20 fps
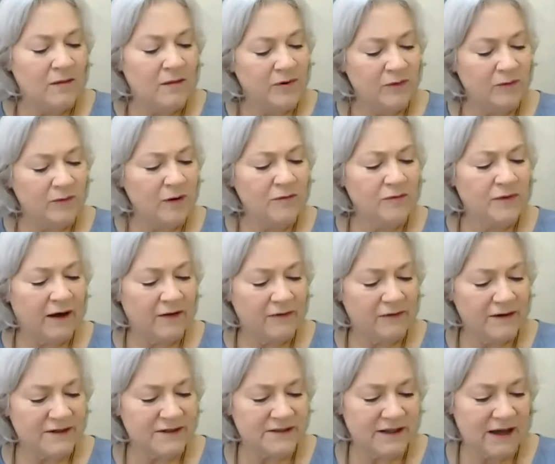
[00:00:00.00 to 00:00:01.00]
But wilt thou
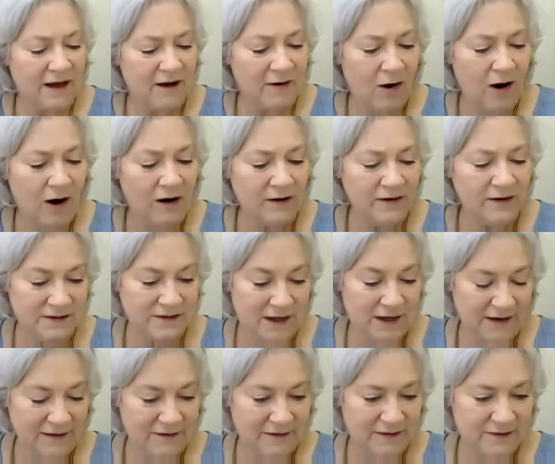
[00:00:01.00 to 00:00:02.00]
this, thou hardy
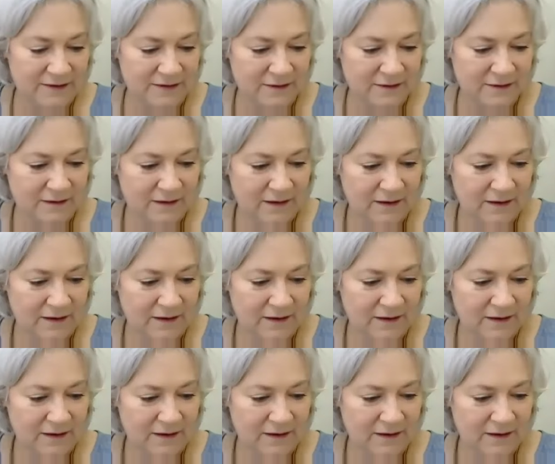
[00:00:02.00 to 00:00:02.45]
Titaness,